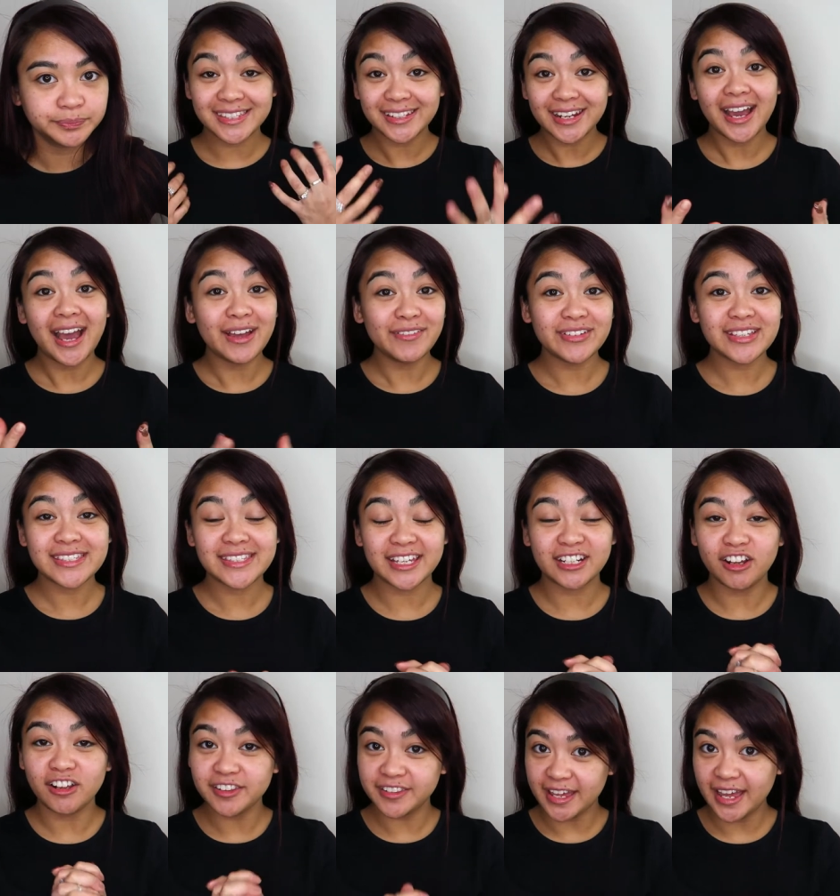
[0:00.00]
So now having
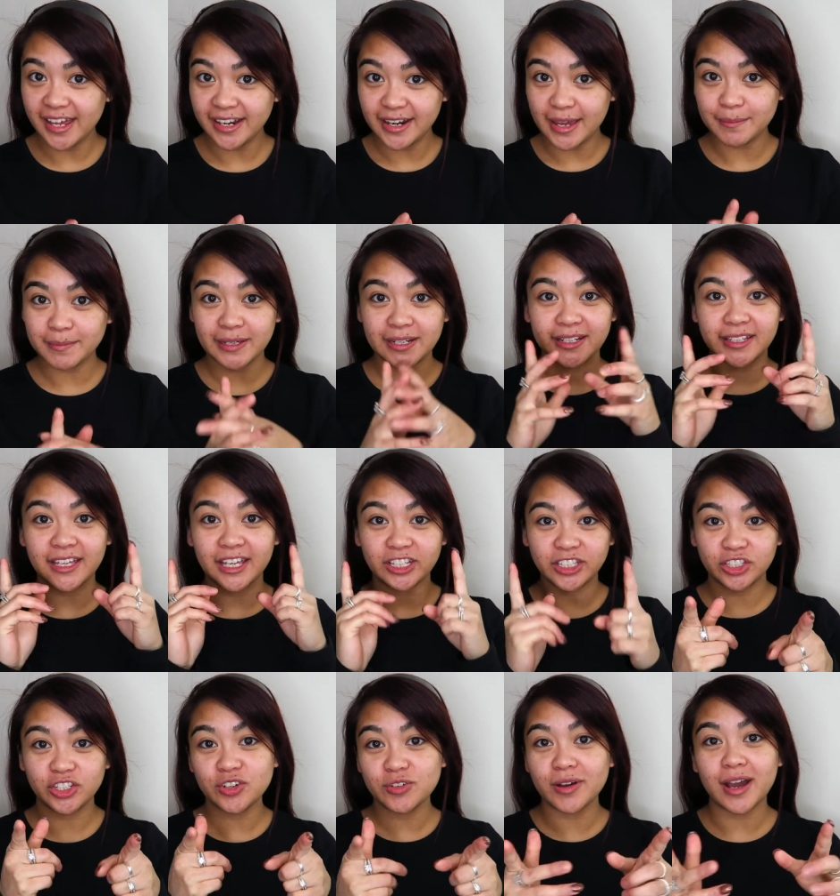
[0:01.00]
said all that, I'm gonna
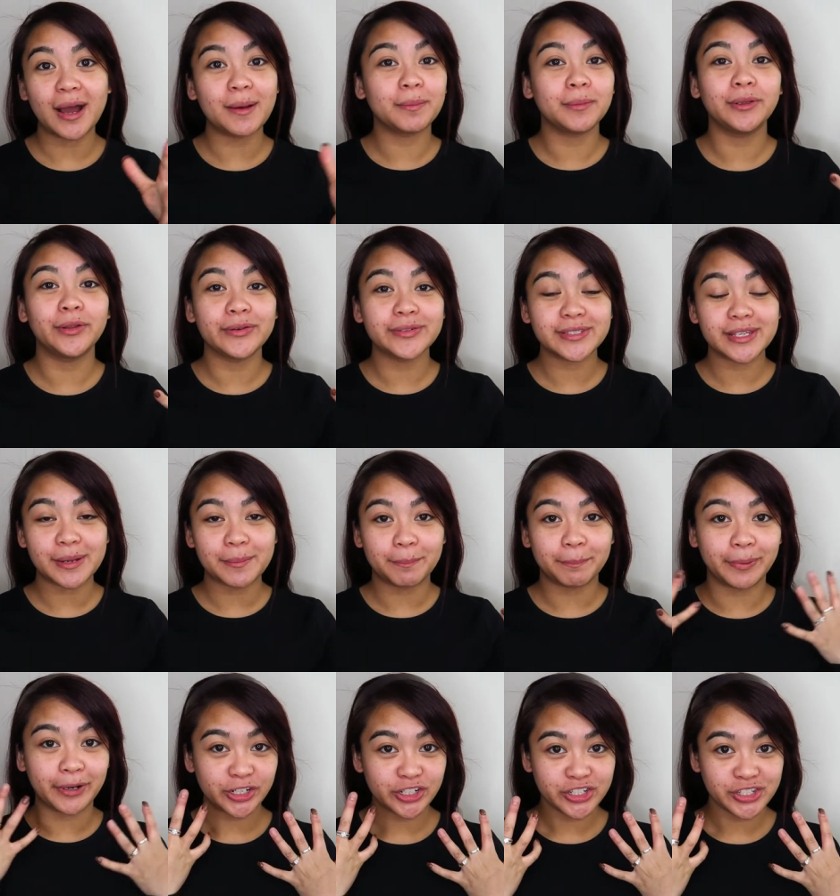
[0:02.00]
get you up close
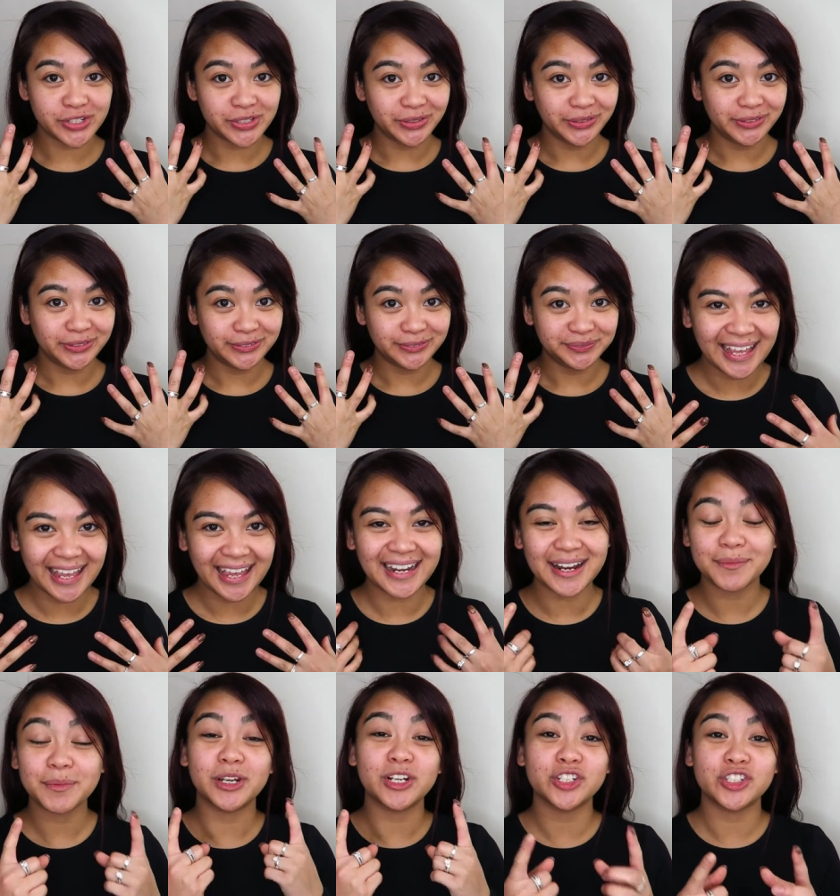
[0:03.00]
and personal,
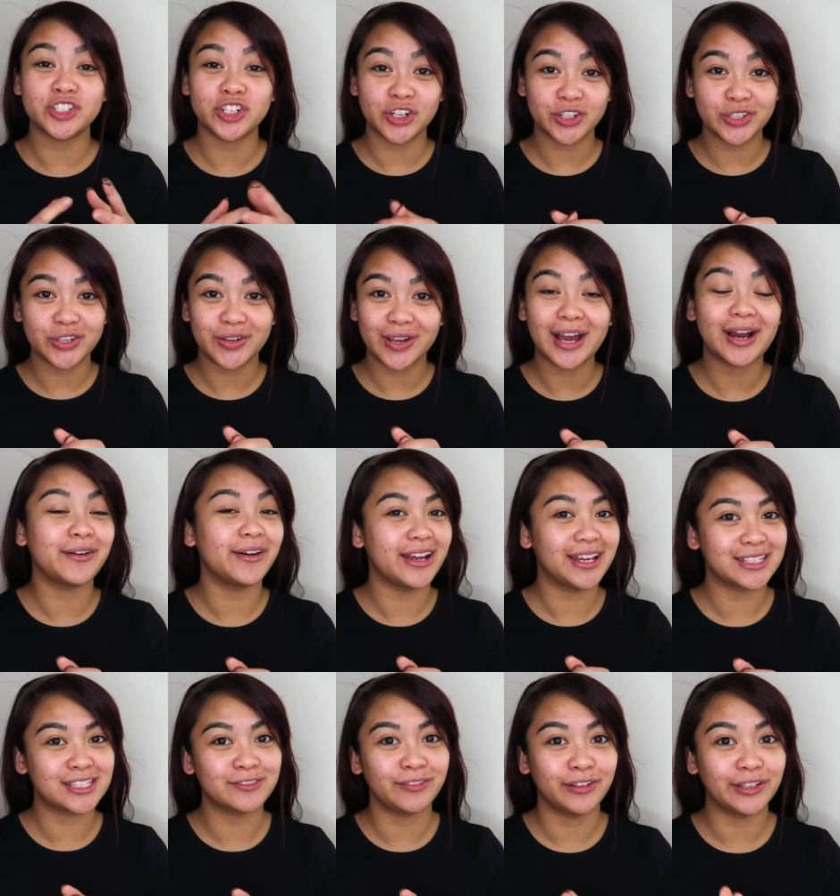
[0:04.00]
and I'm gonna show you how
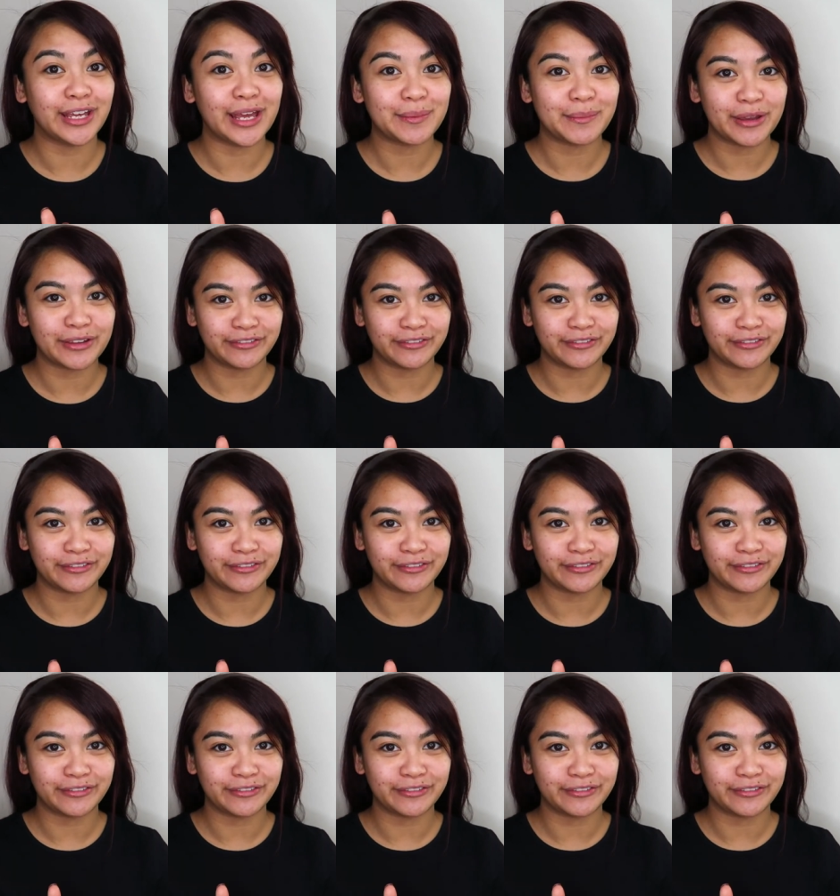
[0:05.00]
I exfoliate